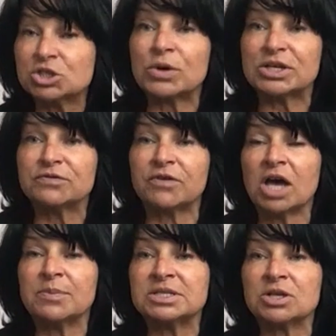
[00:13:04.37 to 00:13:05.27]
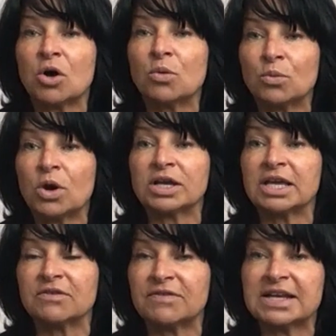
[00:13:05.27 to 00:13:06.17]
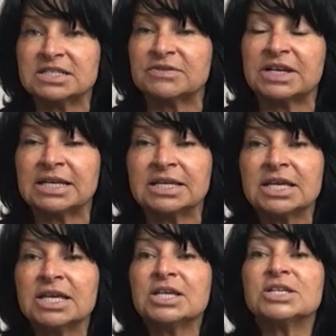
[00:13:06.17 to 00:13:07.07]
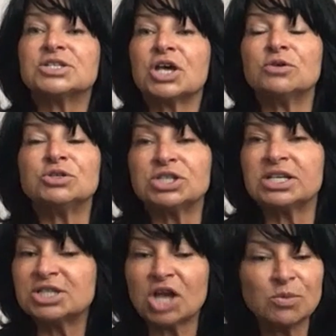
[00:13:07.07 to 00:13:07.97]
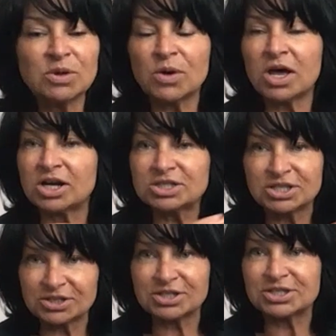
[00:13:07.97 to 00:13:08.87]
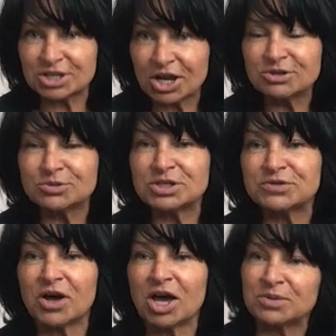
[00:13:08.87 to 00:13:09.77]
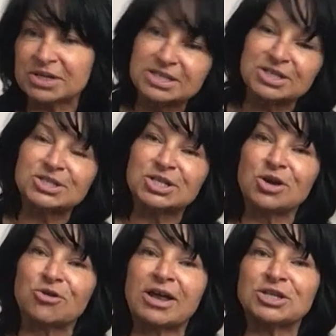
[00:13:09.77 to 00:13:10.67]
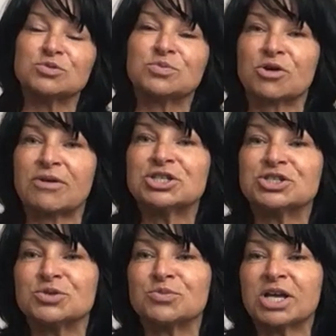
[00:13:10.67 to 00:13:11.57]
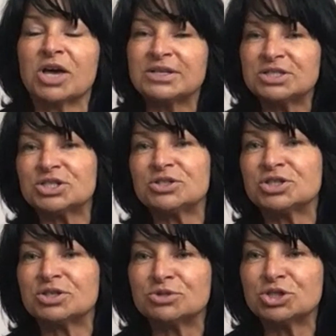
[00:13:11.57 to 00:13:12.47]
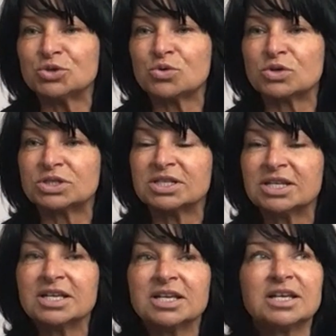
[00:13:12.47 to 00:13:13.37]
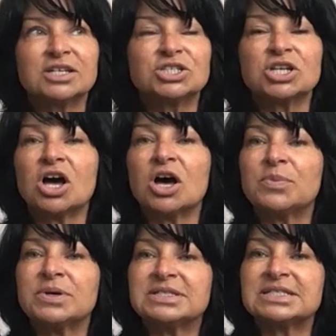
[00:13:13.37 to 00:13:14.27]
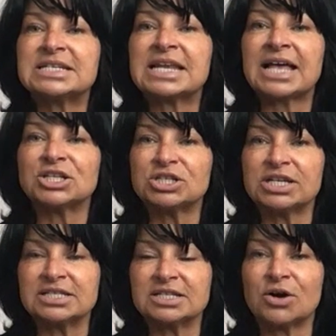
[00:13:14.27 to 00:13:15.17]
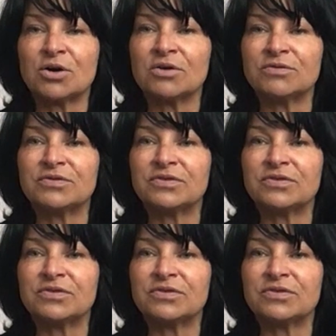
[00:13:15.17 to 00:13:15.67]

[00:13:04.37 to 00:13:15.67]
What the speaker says: twitch fibers aren't working effectively. So just like we worked the slow twitch fibers in a slow gradual progression, we're going to do some short, sharp snatches of